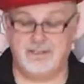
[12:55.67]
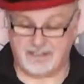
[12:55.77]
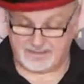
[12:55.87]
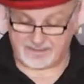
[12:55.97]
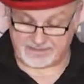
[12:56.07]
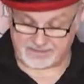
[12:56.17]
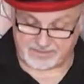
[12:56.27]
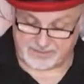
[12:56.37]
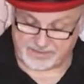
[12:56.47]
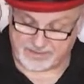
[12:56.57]
And that's the
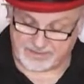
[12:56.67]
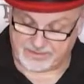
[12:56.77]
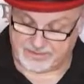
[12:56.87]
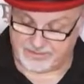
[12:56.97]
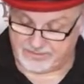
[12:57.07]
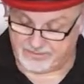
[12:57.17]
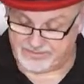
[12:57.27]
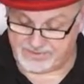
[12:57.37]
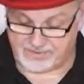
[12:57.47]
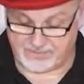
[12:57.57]
trick that
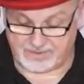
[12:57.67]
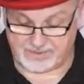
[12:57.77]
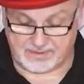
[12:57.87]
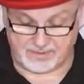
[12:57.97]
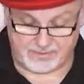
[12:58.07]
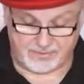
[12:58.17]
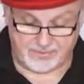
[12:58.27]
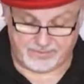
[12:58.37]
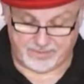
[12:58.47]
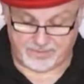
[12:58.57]
uses 1,
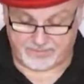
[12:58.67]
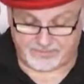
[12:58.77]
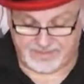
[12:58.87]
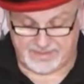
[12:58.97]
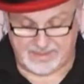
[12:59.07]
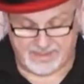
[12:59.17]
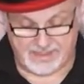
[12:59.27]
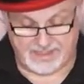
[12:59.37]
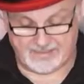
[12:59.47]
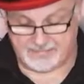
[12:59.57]
2, 3
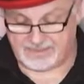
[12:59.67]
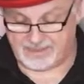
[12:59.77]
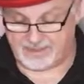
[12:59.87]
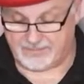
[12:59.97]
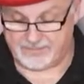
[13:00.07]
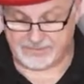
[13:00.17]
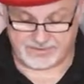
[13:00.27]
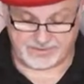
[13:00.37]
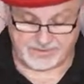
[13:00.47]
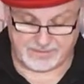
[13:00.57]
empty
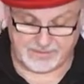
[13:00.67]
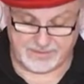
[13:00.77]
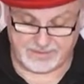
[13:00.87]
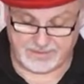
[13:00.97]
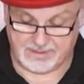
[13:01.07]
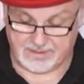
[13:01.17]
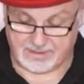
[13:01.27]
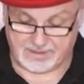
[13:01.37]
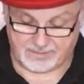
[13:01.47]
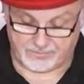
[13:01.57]
cups
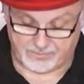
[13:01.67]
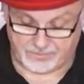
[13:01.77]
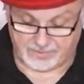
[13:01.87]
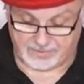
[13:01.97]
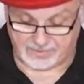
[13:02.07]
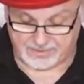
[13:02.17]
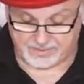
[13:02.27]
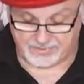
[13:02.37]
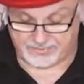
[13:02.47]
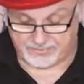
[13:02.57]
and 1,
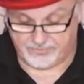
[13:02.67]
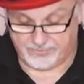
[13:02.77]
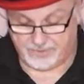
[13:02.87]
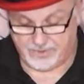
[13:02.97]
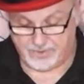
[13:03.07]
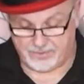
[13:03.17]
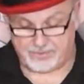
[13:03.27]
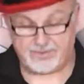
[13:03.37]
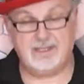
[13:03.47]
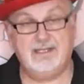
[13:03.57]
2,
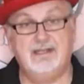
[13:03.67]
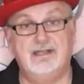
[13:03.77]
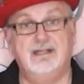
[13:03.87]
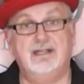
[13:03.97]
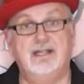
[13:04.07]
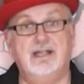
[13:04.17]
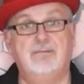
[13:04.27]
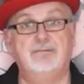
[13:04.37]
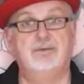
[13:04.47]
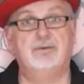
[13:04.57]
3 empty